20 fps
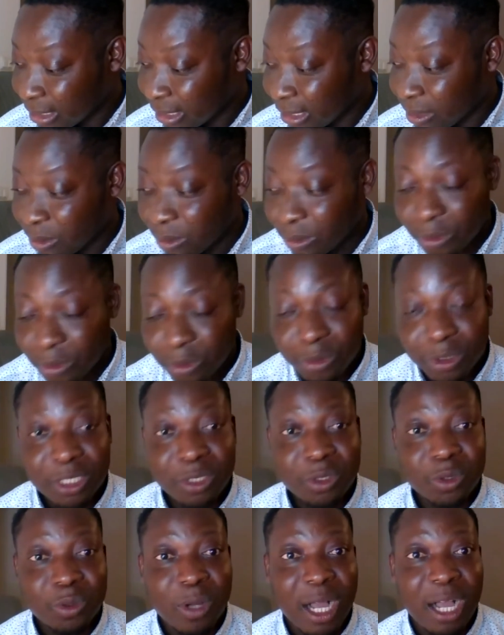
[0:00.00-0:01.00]
You need to
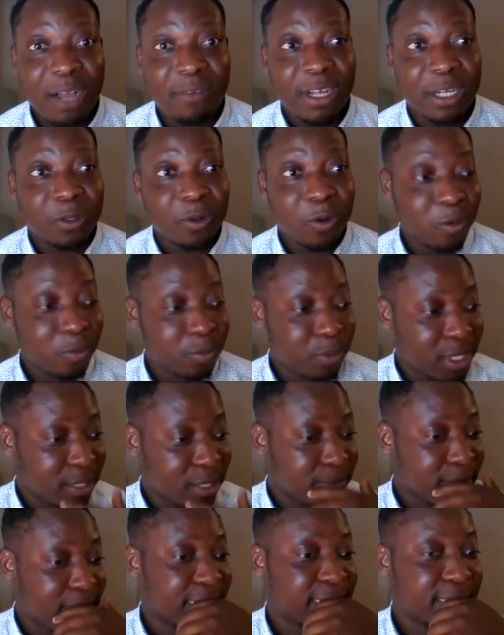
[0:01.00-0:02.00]
have an open
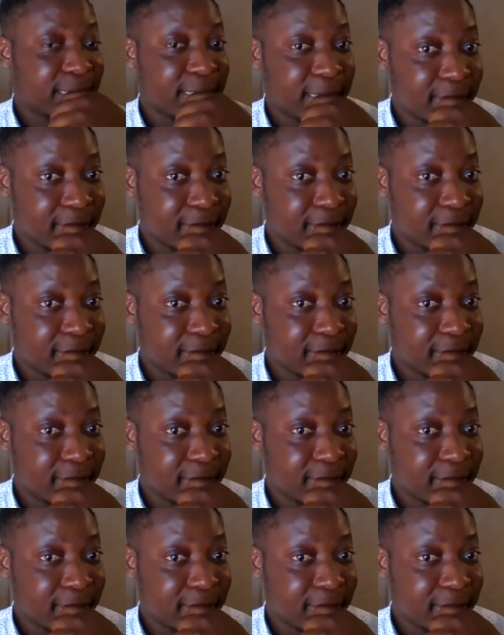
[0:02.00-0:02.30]
mindset.